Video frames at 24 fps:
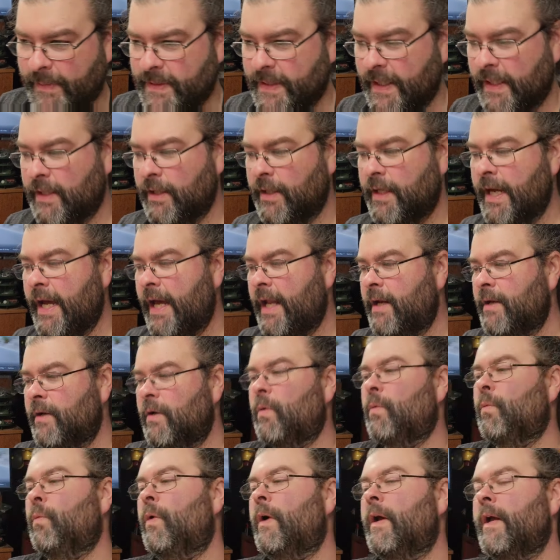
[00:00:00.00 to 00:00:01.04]
It's like you kind of
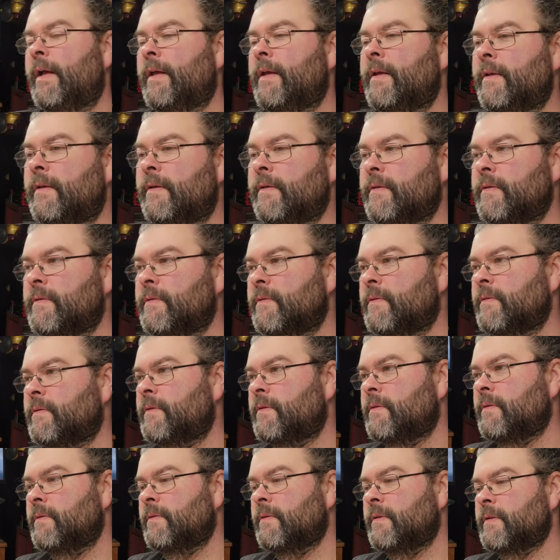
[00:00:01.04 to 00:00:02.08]
know what
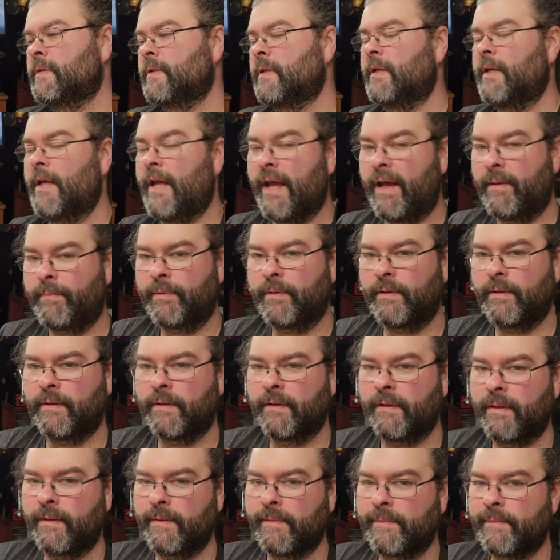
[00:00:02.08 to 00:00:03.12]
is going to happen,
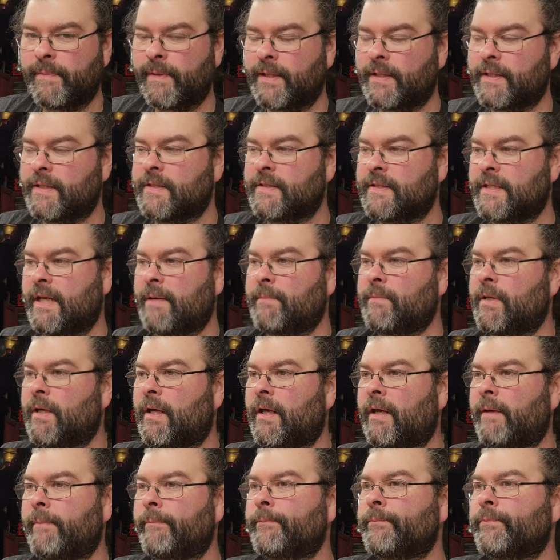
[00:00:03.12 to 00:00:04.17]
but at the same
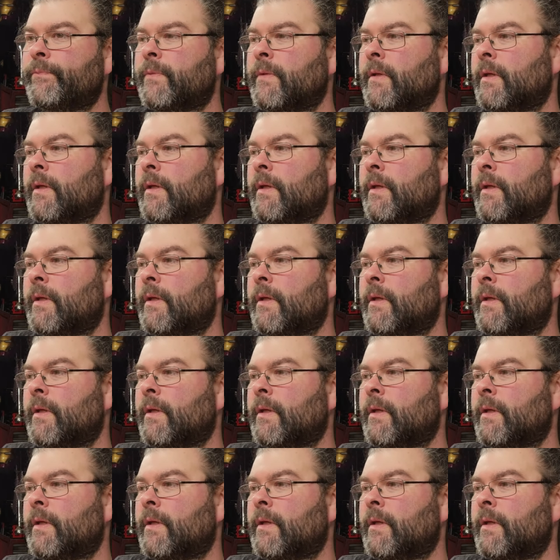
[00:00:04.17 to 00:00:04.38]
time,